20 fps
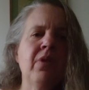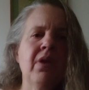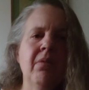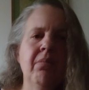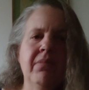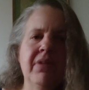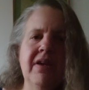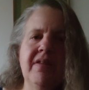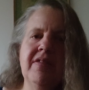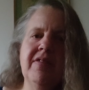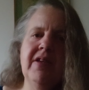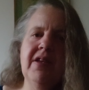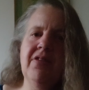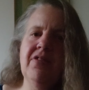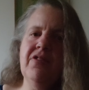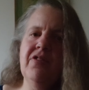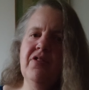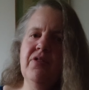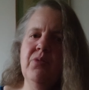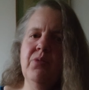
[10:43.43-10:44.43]
My
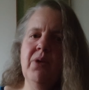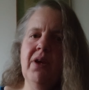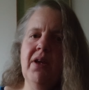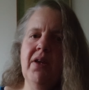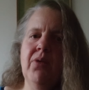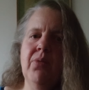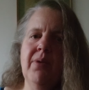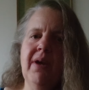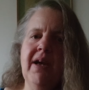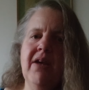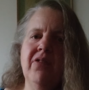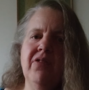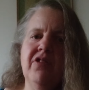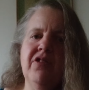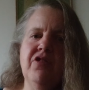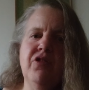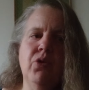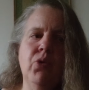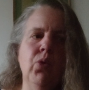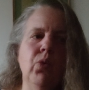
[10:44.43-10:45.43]
sense as well around
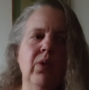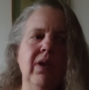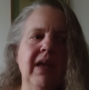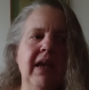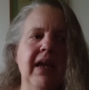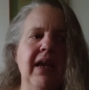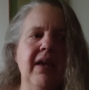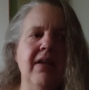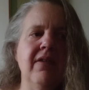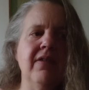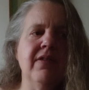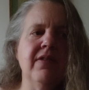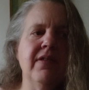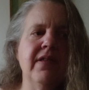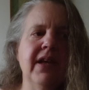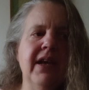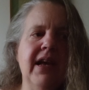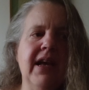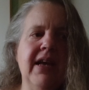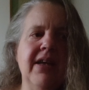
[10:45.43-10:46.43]
it all is
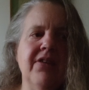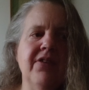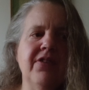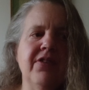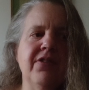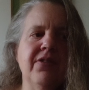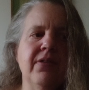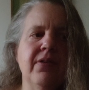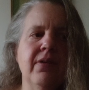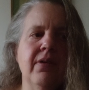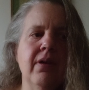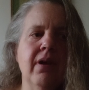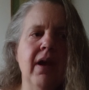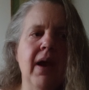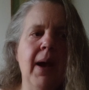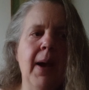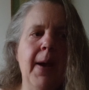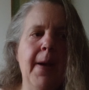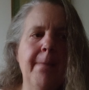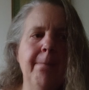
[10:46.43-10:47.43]
that
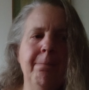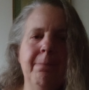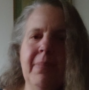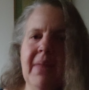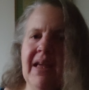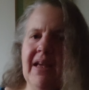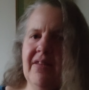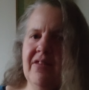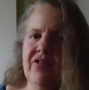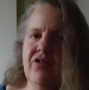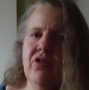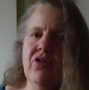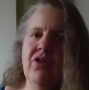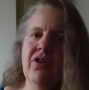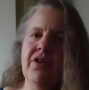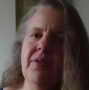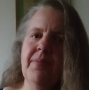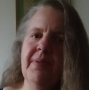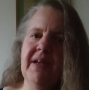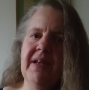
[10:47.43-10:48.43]
it's not
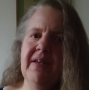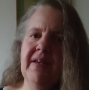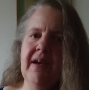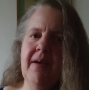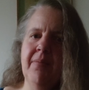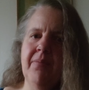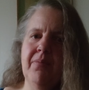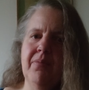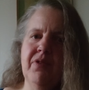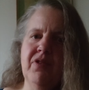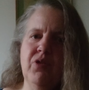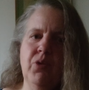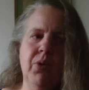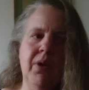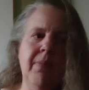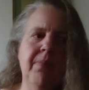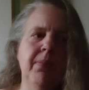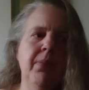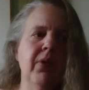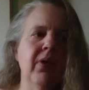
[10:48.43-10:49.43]
going to be a damp
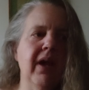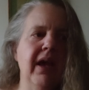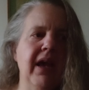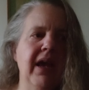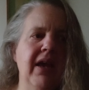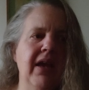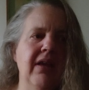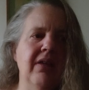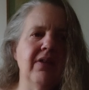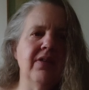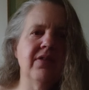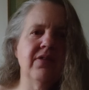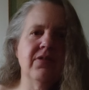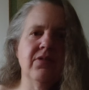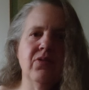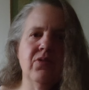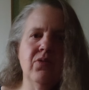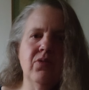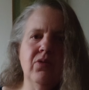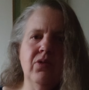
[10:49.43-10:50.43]
squib.
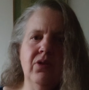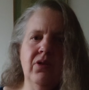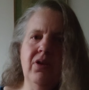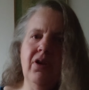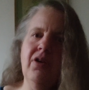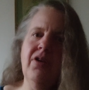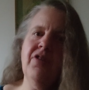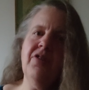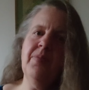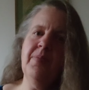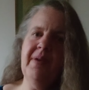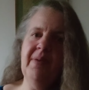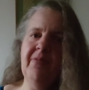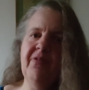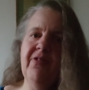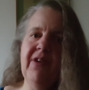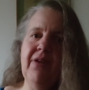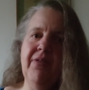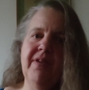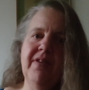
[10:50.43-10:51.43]
It's going to be
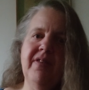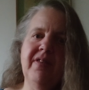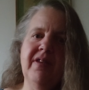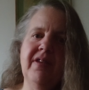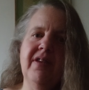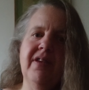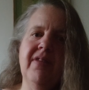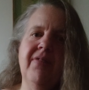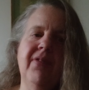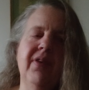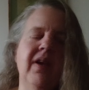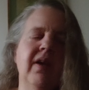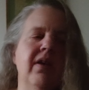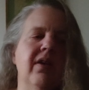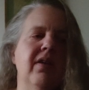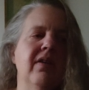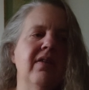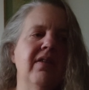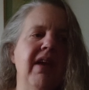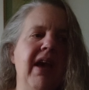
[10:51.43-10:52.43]
very
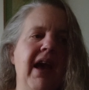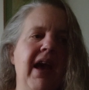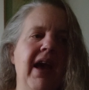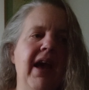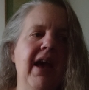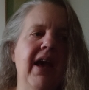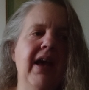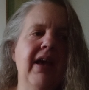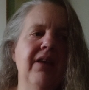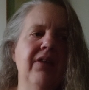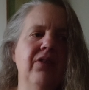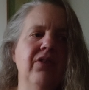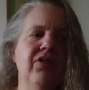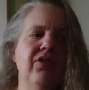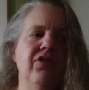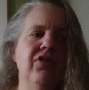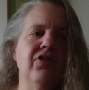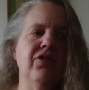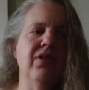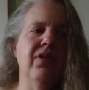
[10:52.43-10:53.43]
significant,
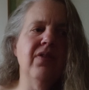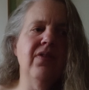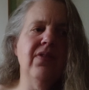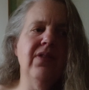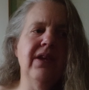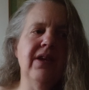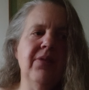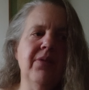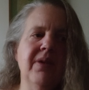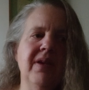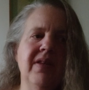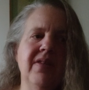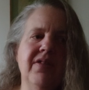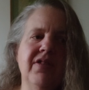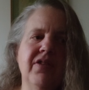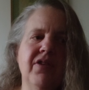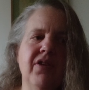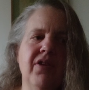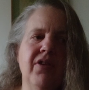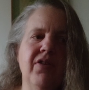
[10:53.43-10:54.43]
and there
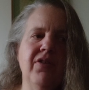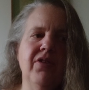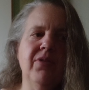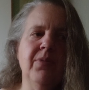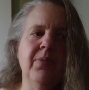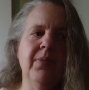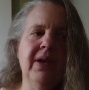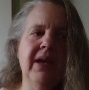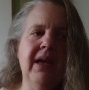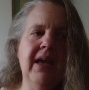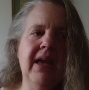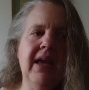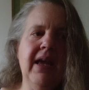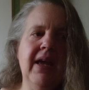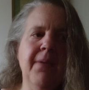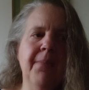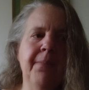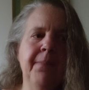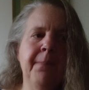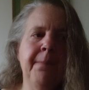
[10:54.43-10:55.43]
is going to
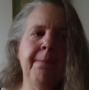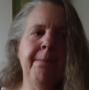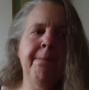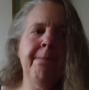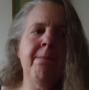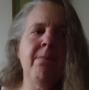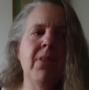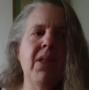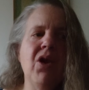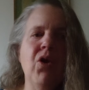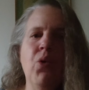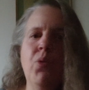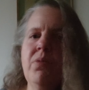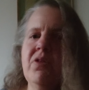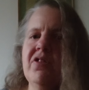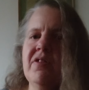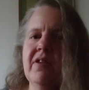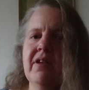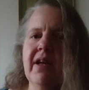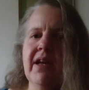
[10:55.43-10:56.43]
be
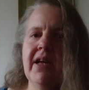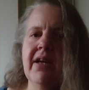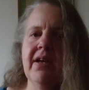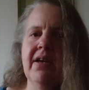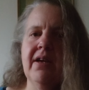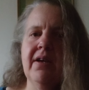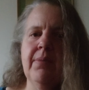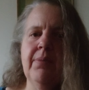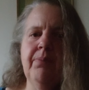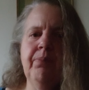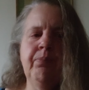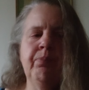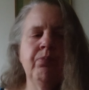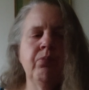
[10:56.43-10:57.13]
almost like a